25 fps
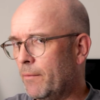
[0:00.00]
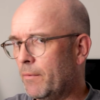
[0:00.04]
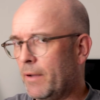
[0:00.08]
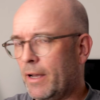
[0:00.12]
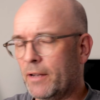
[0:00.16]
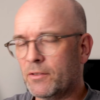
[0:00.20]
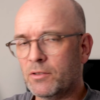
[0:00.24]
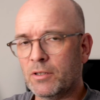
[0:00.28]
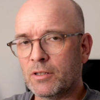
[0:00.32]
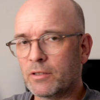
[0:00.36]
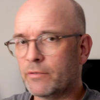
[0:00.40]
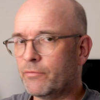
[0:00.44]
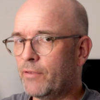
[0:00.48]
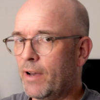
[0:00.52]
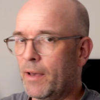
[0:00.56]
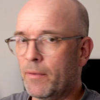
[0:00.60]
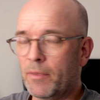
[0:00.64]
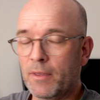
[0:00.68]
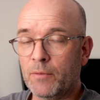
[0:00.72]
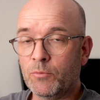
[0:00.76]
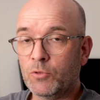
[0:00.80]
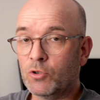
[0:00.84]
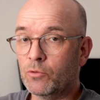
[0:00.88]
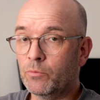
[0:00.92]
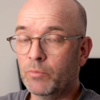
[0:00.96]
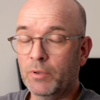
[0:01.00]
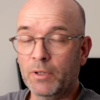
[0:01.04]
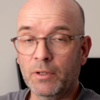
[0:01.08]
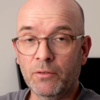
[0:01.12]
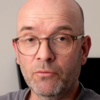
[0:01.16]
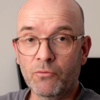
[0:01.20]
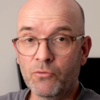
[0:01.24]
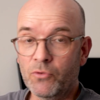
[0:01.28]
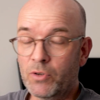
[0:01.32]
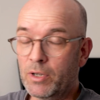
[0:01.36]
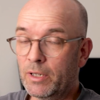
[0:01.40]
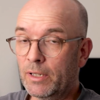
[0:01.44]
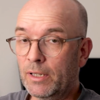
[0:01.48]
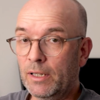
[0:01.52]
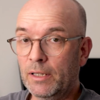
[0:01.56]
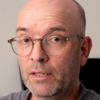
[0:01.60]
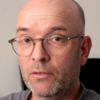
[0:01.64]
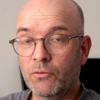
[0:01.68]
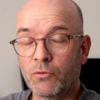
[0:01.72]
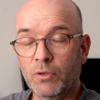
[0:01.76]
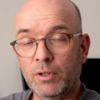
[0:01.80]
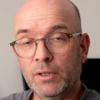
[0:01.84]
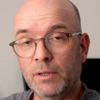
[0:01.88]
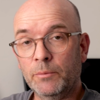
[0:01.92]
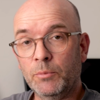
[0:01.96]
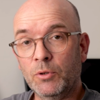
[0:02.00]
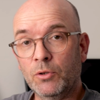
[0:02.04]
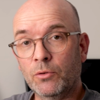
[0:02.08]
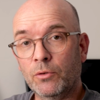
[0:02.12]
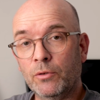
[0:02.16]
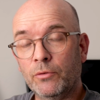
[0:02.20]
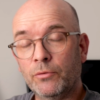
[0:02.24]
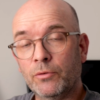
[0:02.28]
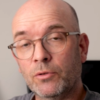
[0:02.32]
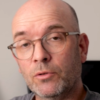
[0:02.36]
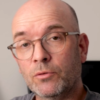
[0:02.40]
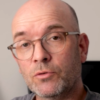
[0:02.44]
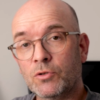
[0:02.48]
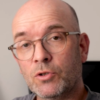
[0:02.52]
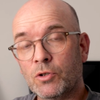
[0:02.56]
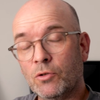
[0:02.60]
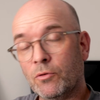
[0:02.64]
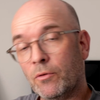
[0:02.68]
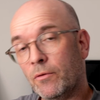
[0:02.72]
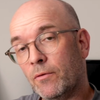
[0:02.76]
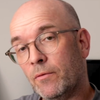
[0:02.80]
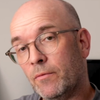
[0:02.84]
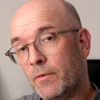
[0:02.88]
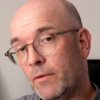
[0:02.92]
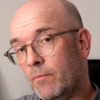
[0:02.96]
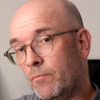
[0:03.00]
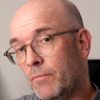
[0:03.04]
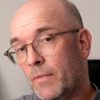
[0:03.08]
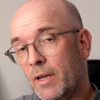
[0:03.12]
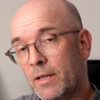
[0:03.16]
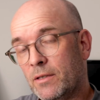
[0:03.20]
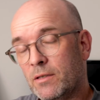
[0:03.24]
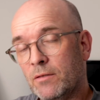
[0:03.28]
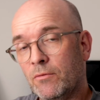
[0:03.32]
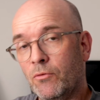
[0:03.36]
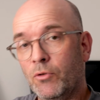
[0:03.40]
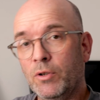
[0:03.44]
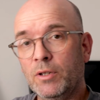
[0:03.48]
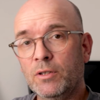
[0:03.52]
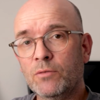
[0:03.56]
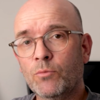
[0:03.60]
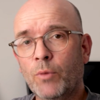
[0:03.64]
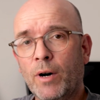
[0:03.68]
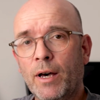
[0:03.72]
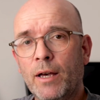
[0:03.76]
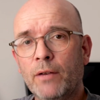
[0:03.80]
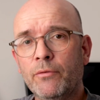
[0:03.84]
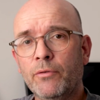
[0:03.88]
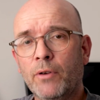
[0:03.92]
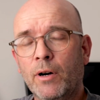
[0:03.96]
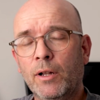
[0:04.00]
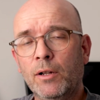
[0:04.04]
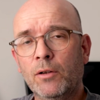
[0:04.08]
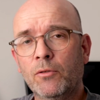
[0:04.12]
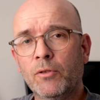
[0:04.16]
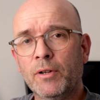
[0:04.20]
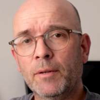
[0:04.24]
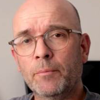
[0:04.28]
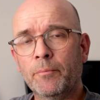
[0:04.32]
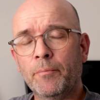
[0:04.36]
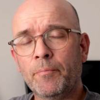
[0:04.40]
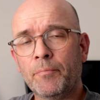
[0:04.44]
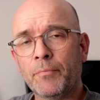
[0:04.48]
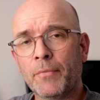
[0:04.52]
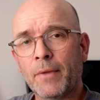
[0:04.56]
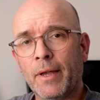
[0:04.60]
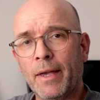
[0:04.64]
I just find them to be really, really beautiful. So that's the reason why I follow him.